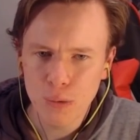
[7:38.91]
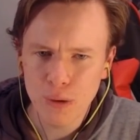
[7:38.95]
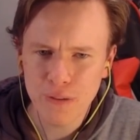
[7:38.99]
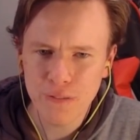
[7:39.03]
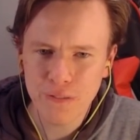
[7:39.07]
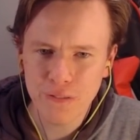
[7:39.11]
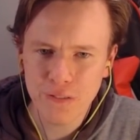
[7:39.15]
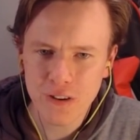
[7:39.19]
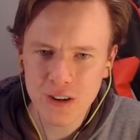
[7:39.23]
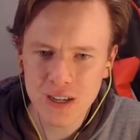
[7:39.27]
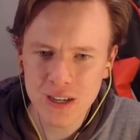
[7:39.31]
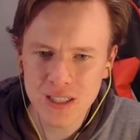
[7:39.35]
We
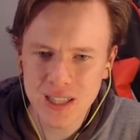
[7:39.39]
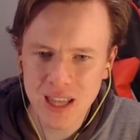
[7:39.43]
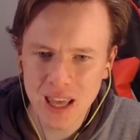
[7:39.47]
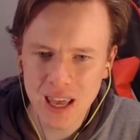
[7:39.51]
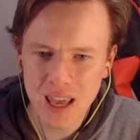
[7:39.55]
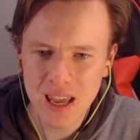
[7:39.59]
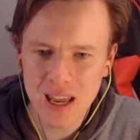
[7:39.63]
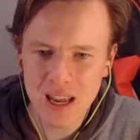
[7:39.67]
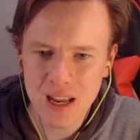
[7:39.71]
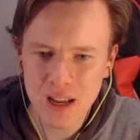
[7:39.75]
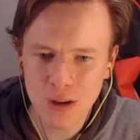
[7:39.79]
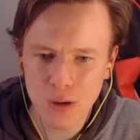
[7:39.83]
freeze
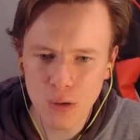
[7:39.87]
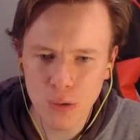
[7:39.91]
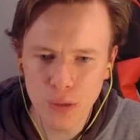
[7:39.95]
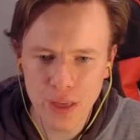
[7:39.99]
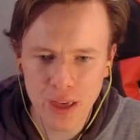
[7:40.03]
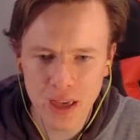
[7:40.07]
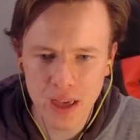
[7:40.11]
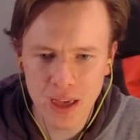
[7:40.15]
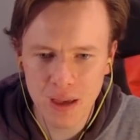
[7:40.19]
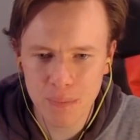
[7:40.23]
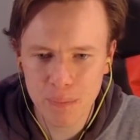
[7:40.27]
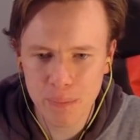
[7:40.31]
the eagle
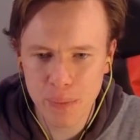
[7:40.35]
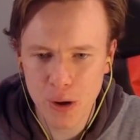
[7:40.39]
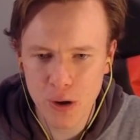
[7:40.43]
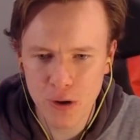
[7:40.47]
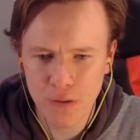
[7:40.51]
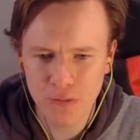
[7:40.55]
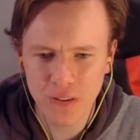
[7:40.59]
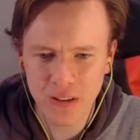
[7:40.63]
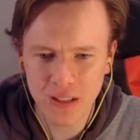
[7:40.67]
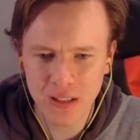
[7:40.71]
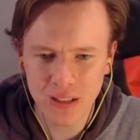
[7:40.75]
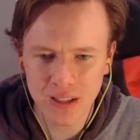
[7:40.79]
there,
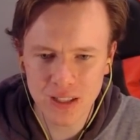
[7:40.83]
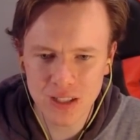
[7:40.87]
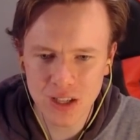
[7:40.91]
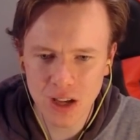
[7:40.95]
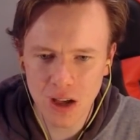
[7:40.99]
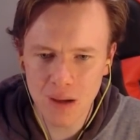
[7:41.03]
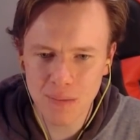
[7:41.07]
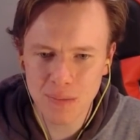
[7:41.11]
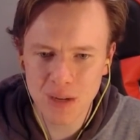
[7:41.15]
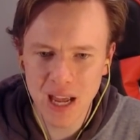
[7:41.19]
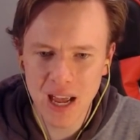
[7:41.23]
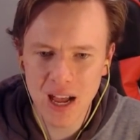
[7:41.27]
perfectly
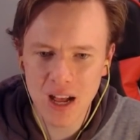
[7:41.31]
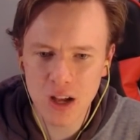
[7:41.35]
timed.